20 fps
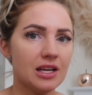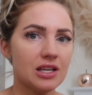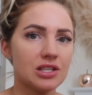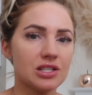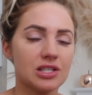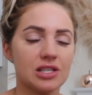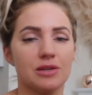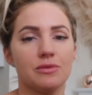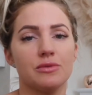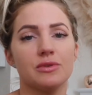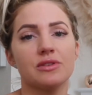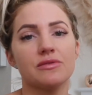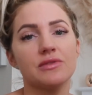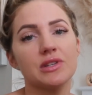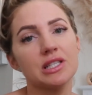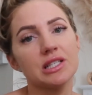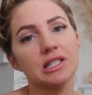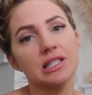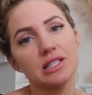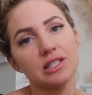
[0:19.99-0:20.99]
She was
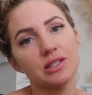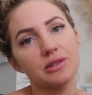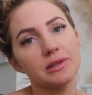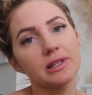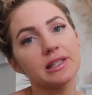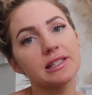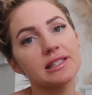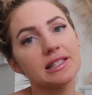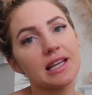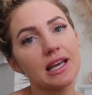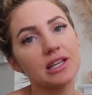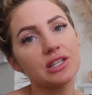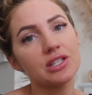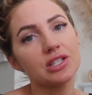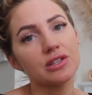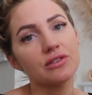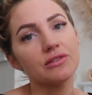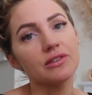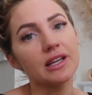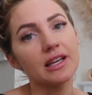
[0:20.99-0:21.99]
originally doing
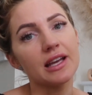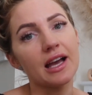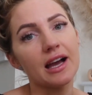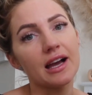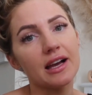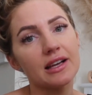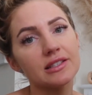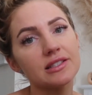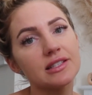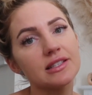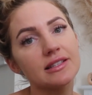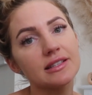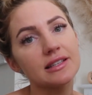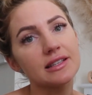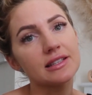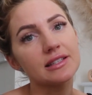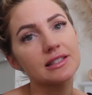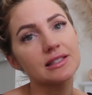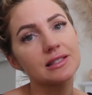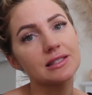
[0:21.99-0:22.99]
stationery and she's
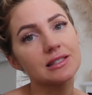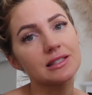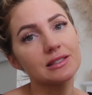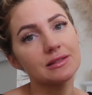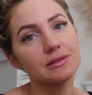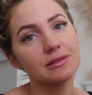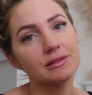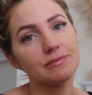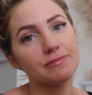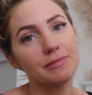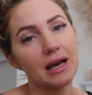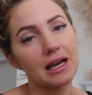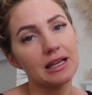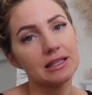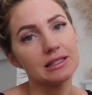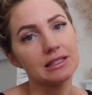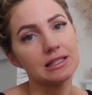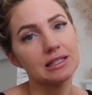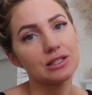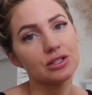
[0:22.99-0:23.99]

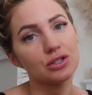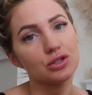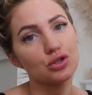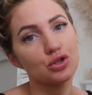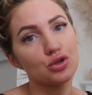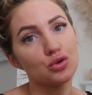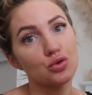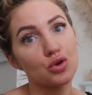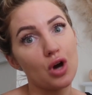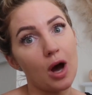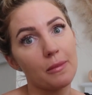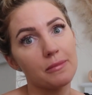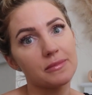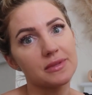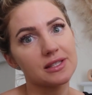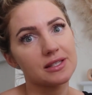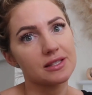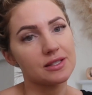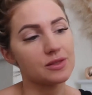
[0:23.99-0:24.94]
expanded to cups